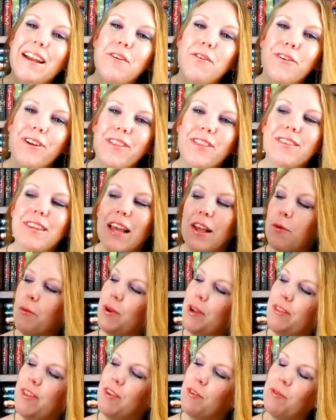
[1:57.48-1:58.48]
to read the second one
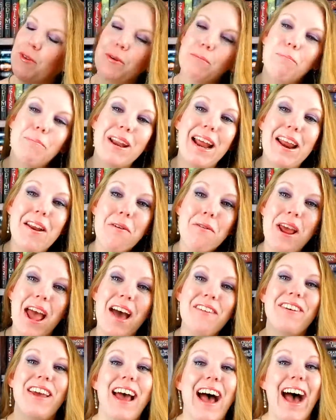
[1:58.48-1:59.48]
in this one. But I don't
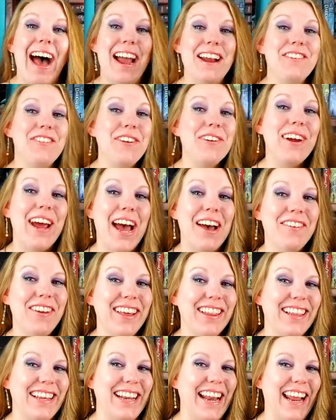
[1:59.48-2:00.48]
have it. I do have
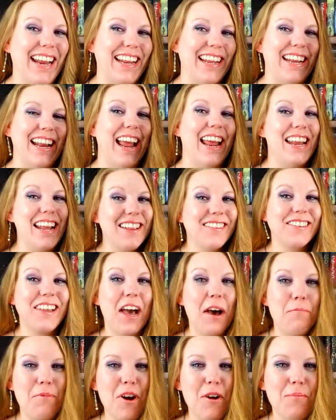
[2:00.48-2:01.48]
Alienated, and it's
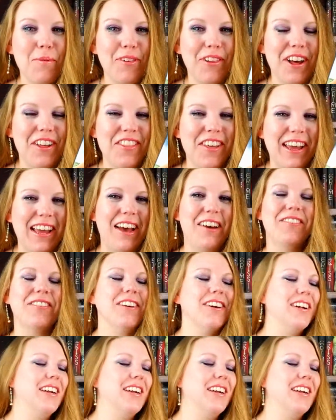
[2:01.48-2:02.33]
got purple on the cover.